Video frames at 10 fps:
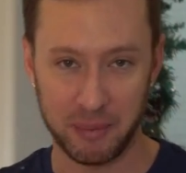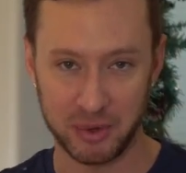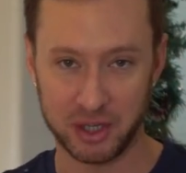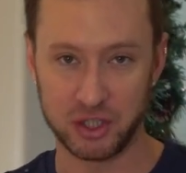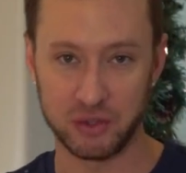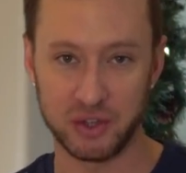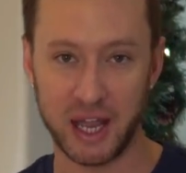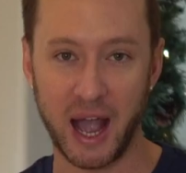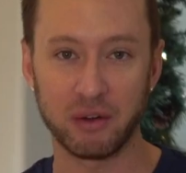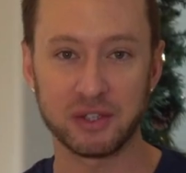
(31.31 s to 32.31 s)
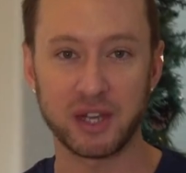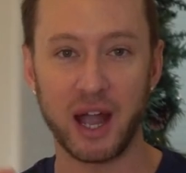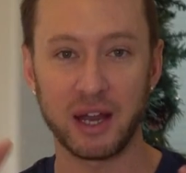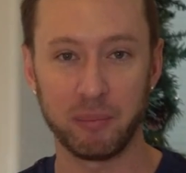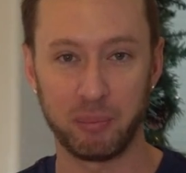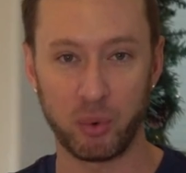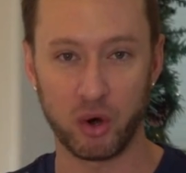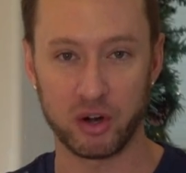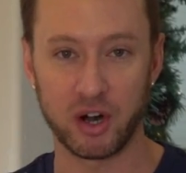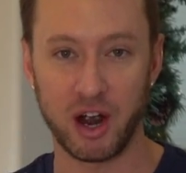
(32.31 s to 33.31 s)
I'm going to do the outside
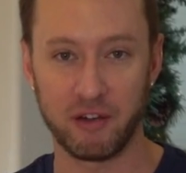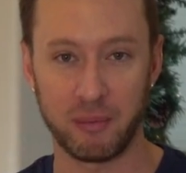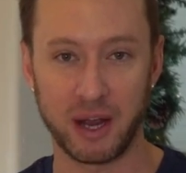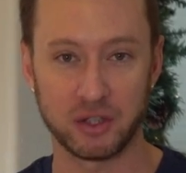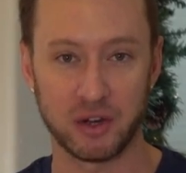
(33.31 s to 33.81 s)
border of my